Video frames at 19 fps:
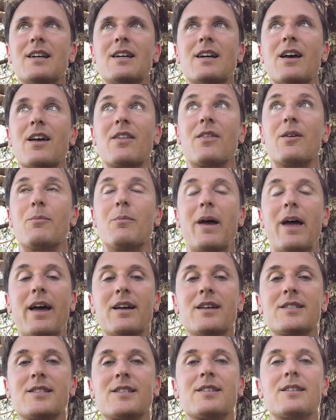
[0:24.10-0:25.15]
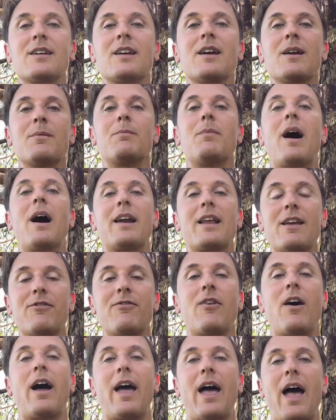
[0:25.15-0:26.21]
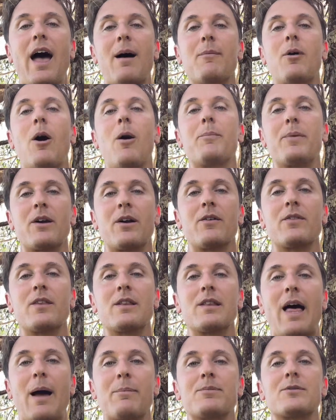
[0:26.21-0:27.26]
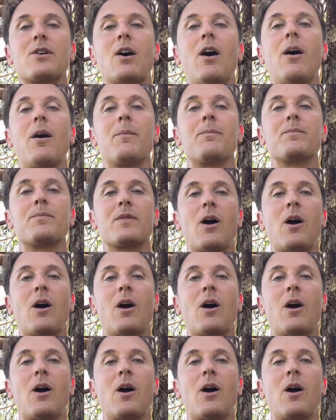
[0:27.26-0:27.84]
the best. But if I am hopping on the laptop,